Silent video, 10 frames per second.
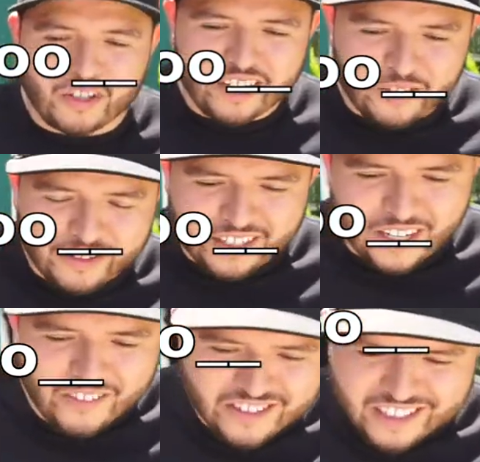here with
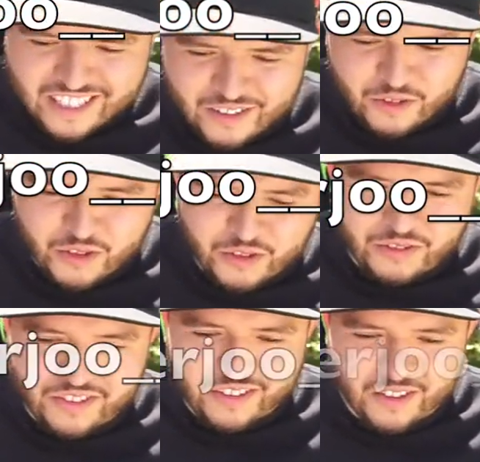David today. We're
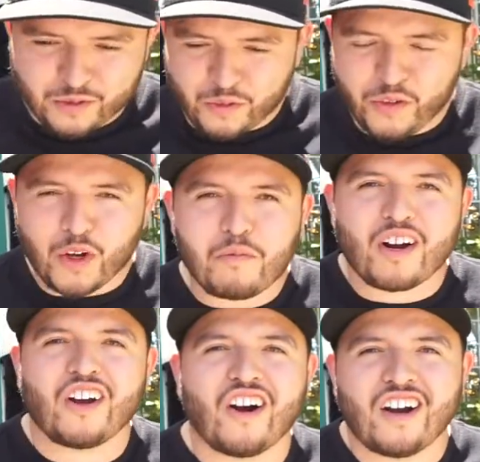doing the review on my
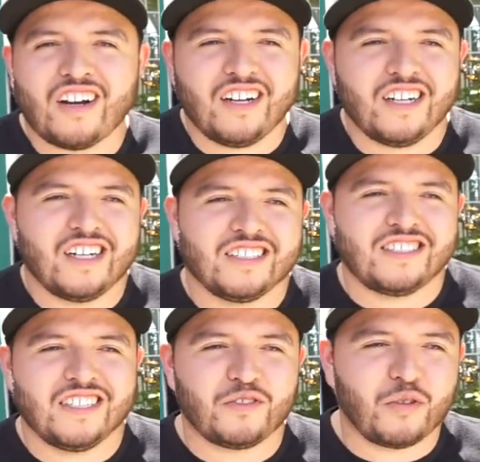car. It's
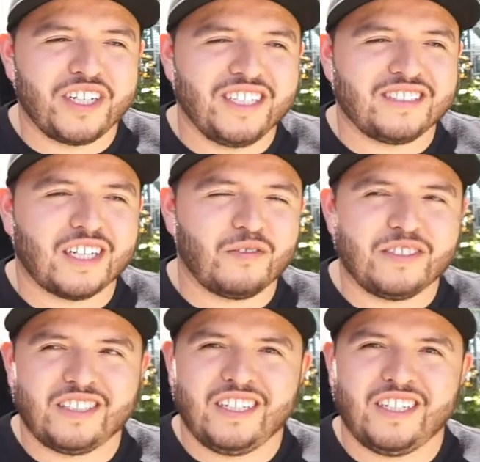a
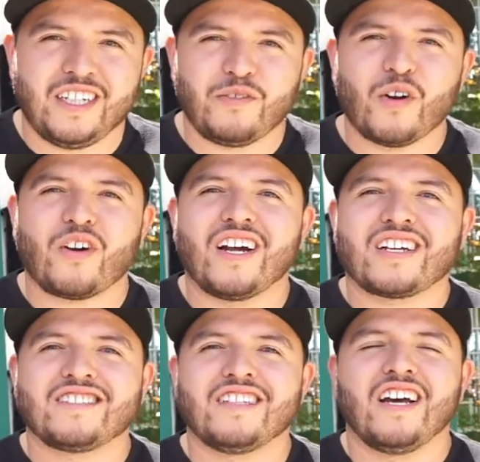2017
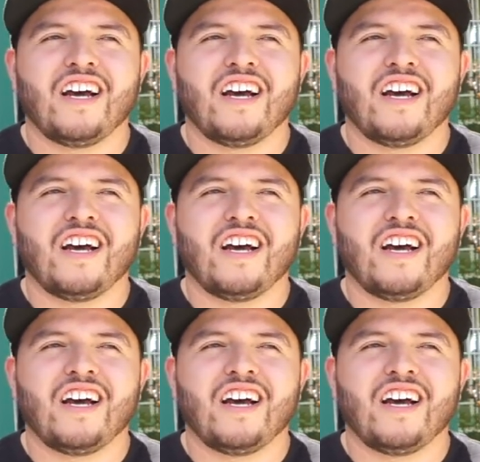WRX.